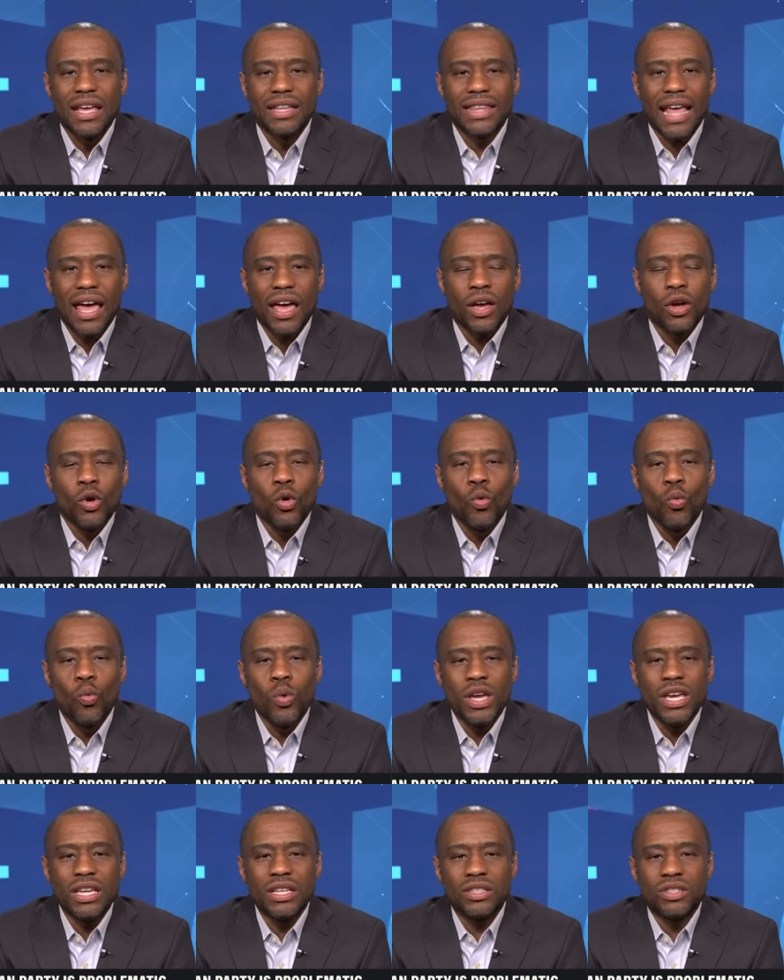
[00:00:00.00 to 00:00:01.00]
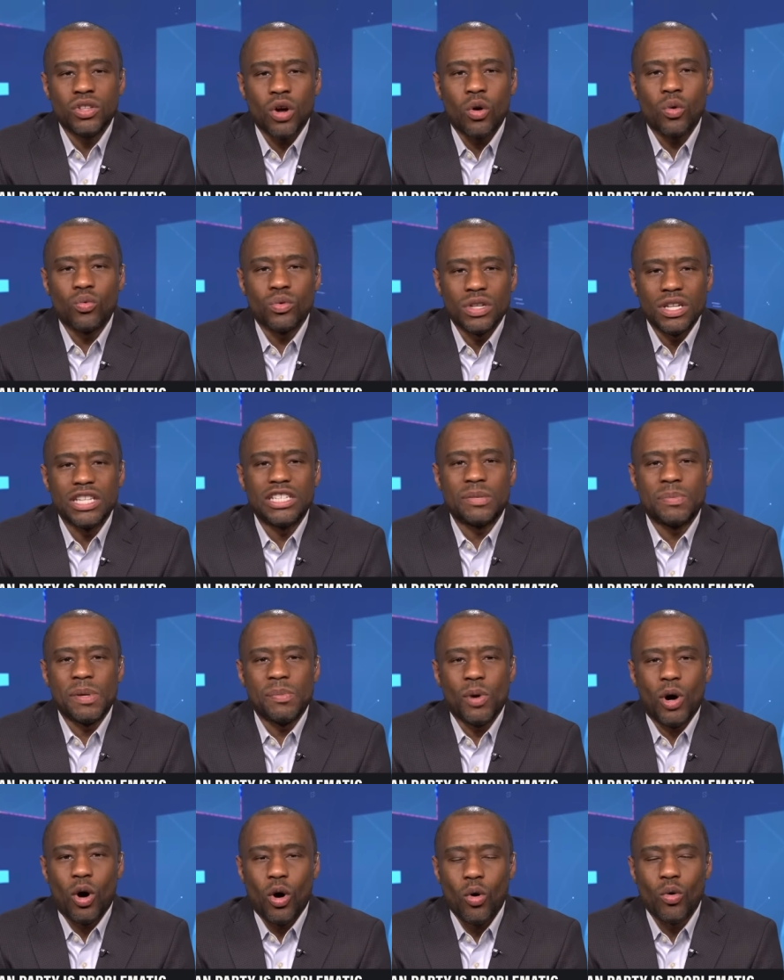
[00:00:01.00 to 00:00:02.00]
that we don't need to be
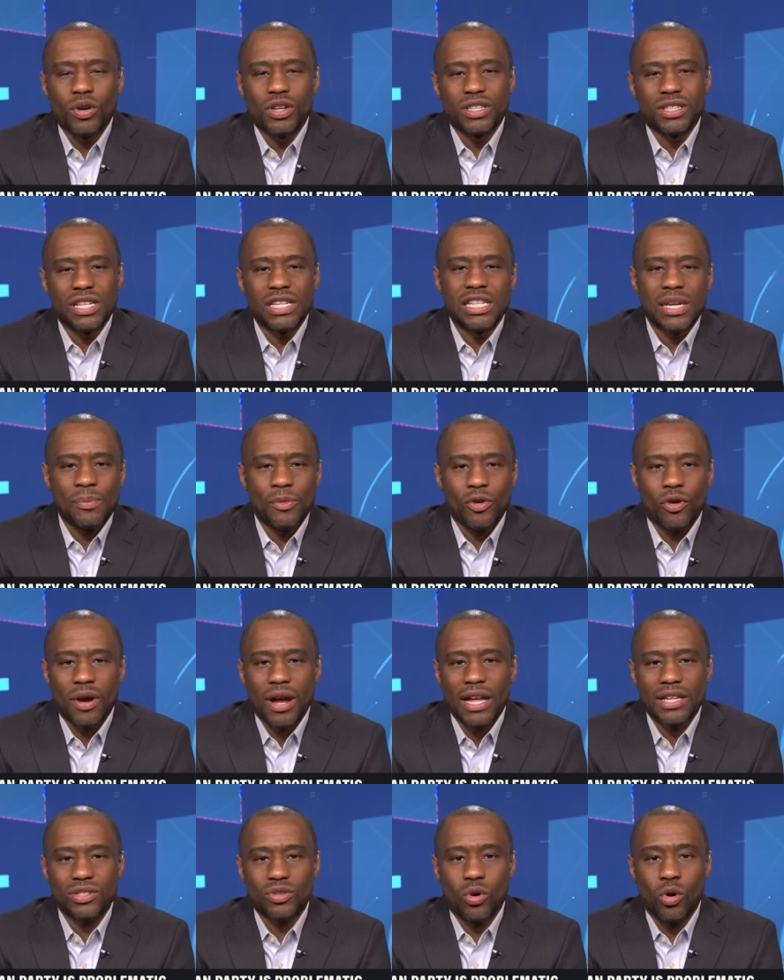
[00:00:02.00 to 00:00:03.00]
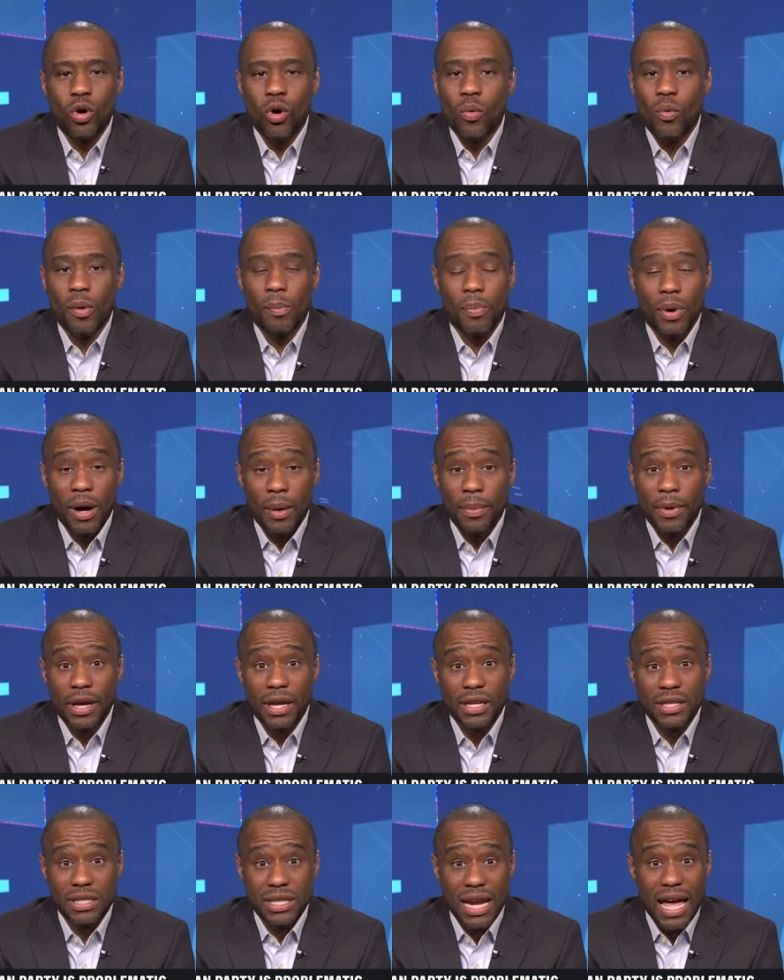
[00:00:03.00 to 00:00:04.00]
beholden to Democrats or
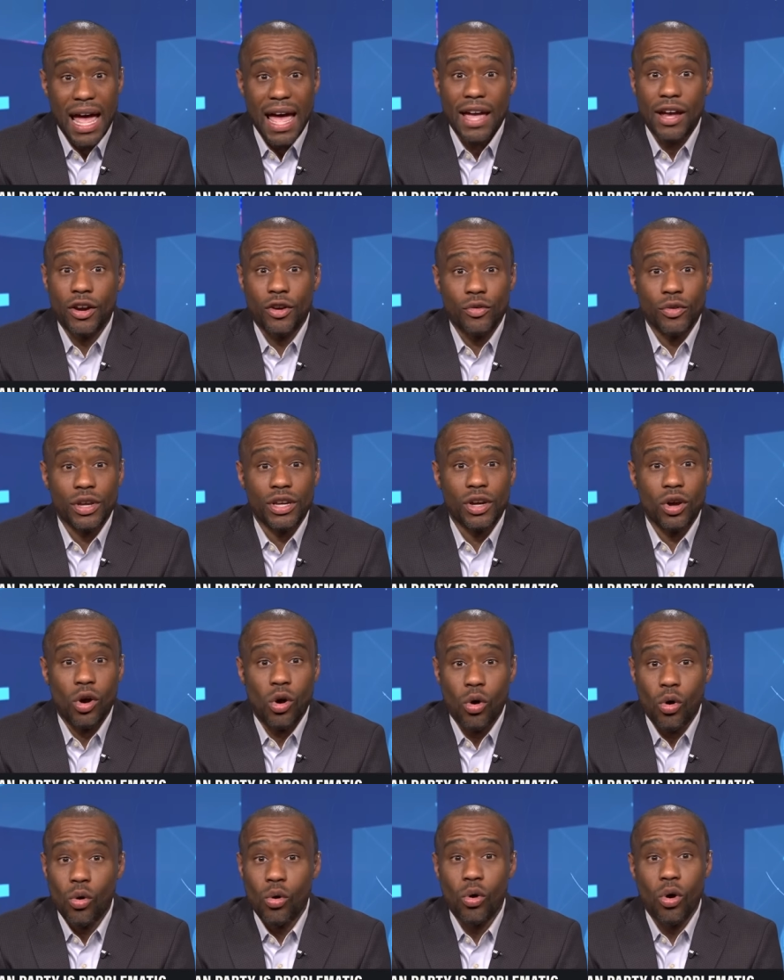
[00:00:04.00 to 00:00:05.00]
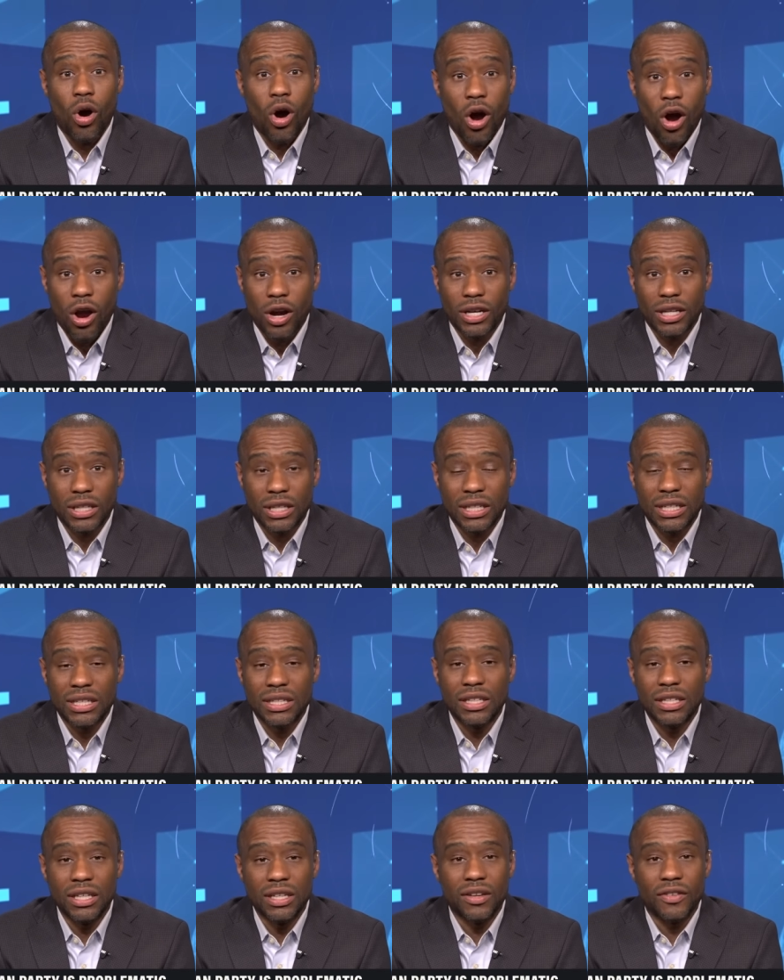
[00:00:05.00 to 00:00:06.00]
Republicans. And I agree wholeheartedly.
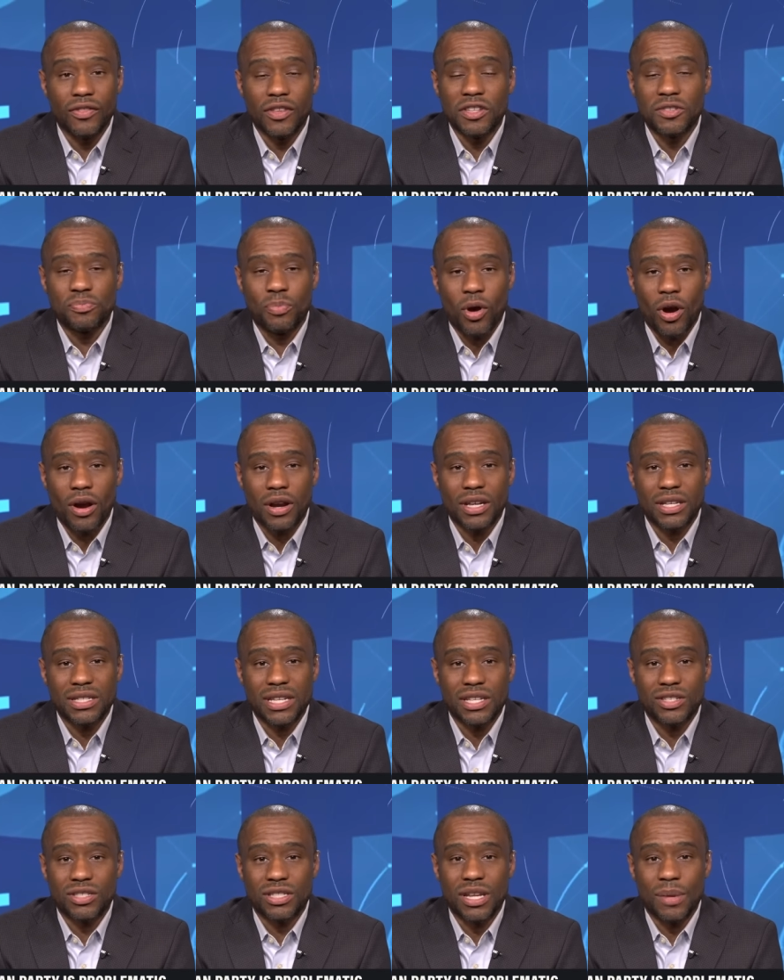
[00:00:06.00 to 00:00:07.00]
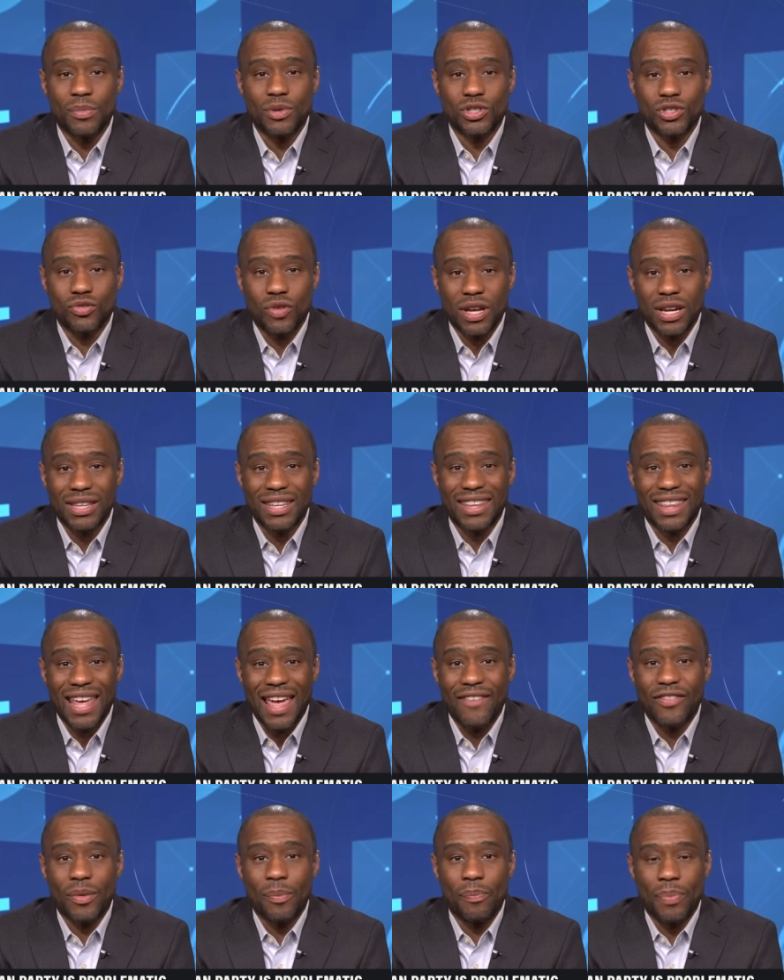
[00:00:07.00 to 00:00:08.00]
Neither of these parties has demonstrated that they
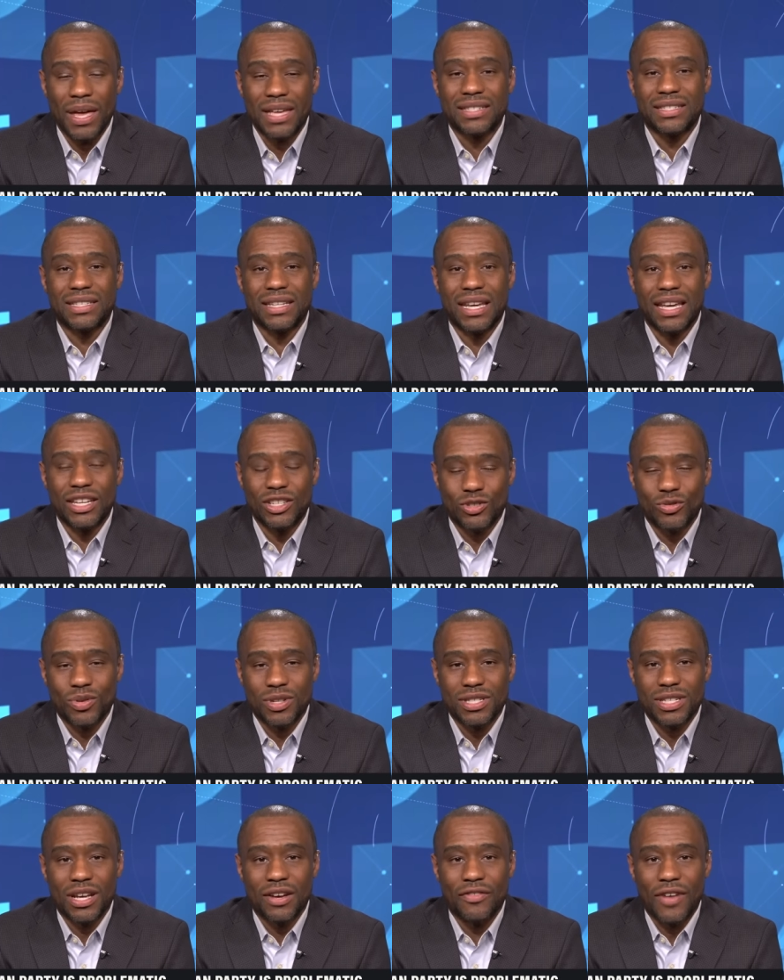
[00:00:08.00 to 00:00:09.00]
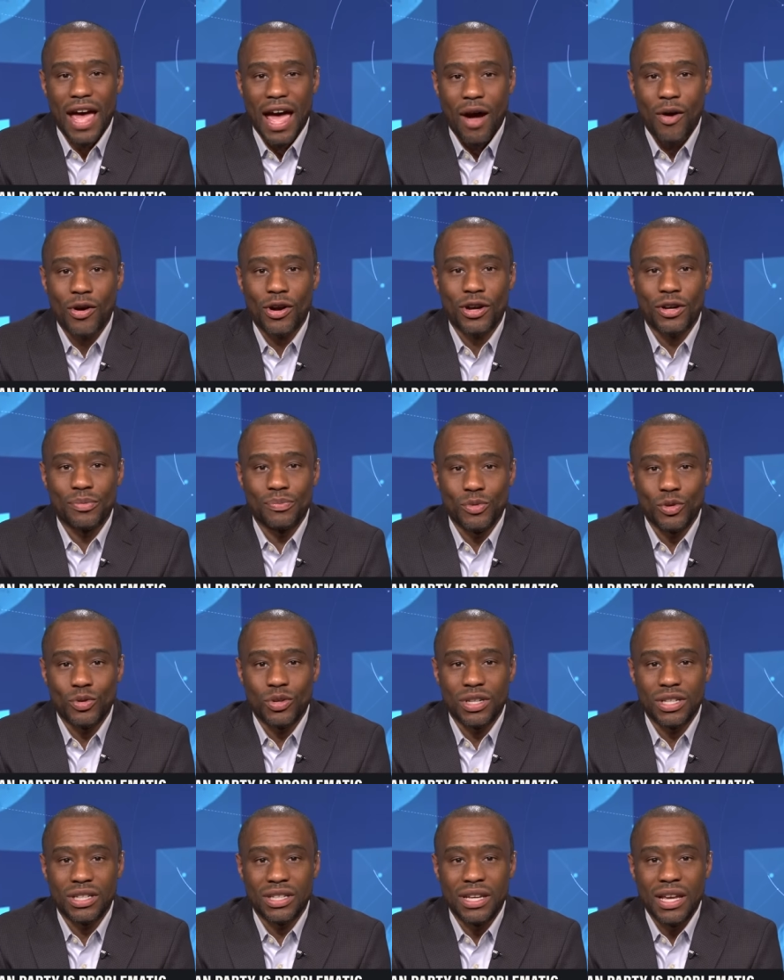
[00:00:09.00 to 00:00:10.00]
have the best interests of our
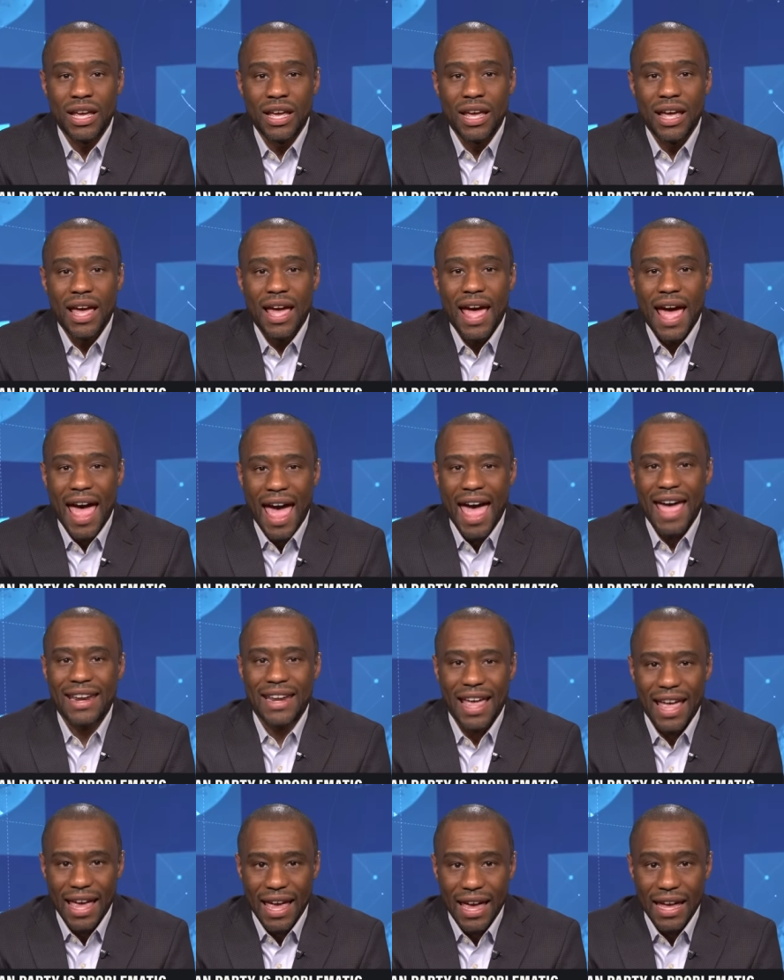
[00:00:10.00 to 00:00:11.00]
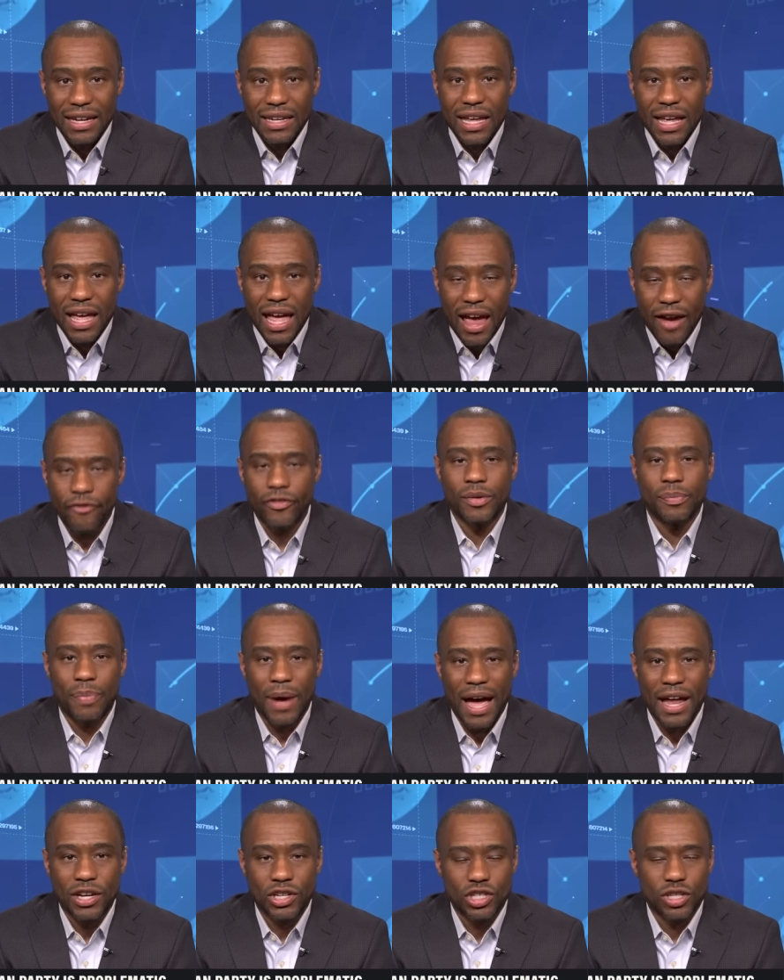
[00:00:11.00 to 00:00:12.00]
community at hand.
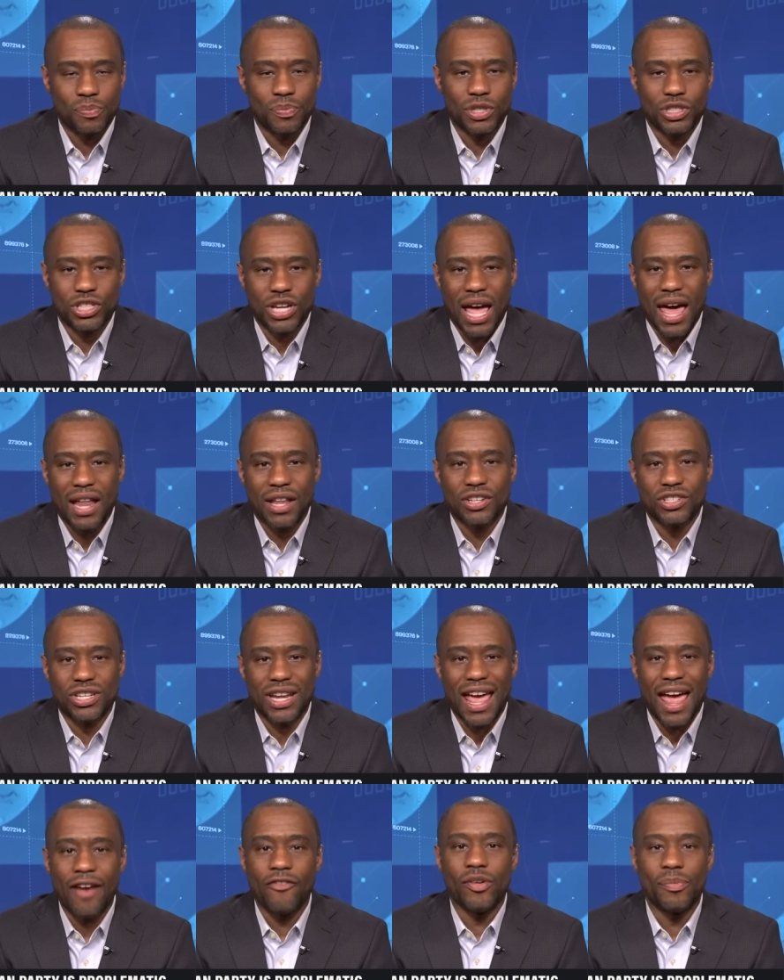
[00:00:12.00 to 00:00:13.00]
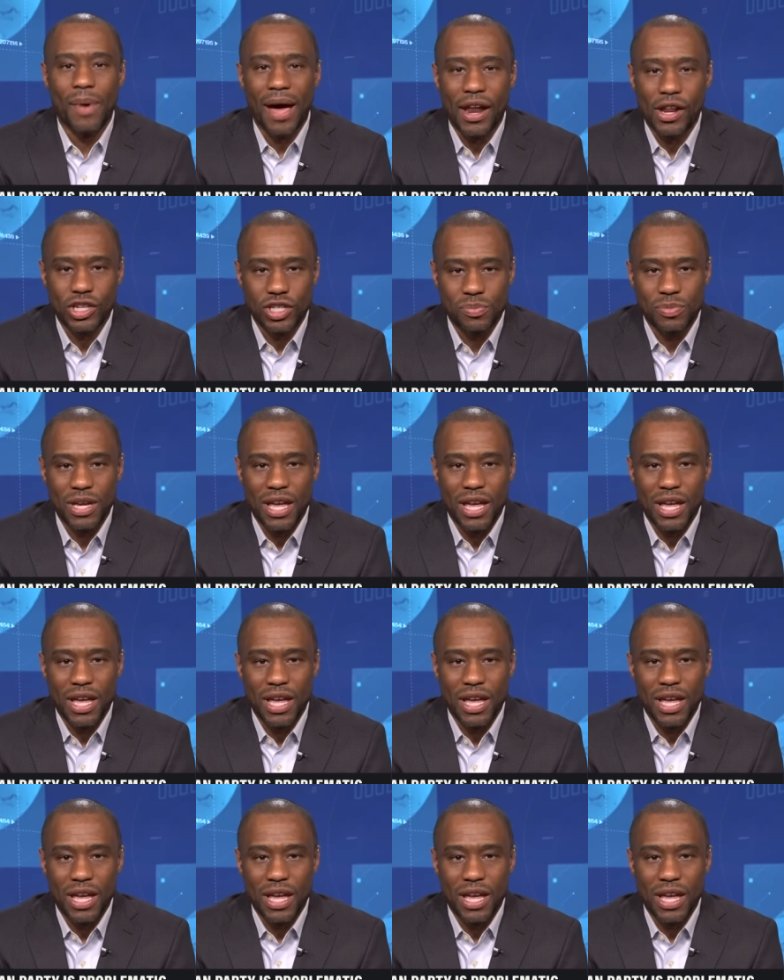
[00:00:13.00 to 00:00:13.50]
Everybody should be challenged. Everybody should be